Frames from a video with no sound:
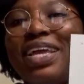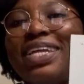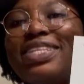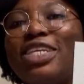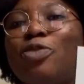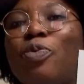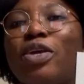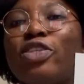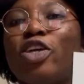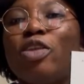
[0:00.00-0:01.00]
This book
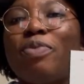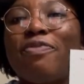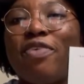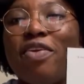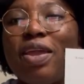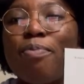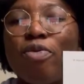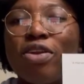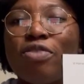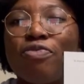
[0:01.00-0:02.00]
is going to be very
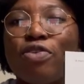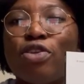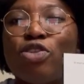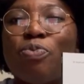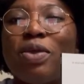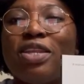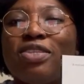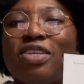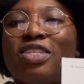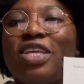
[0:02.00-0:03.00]
important for you to being a
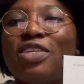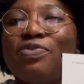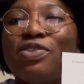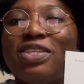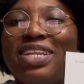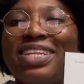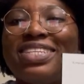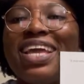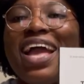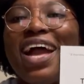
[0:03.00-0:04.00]
successful student
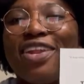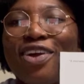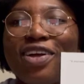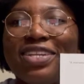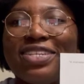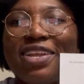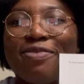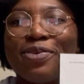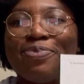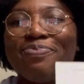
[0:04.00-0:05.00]
at a college
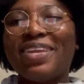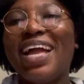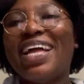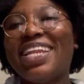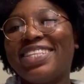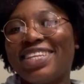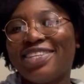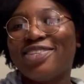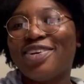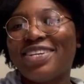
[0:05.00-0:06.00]
level. Let's get
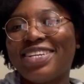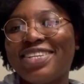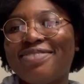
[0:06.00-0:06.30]
started.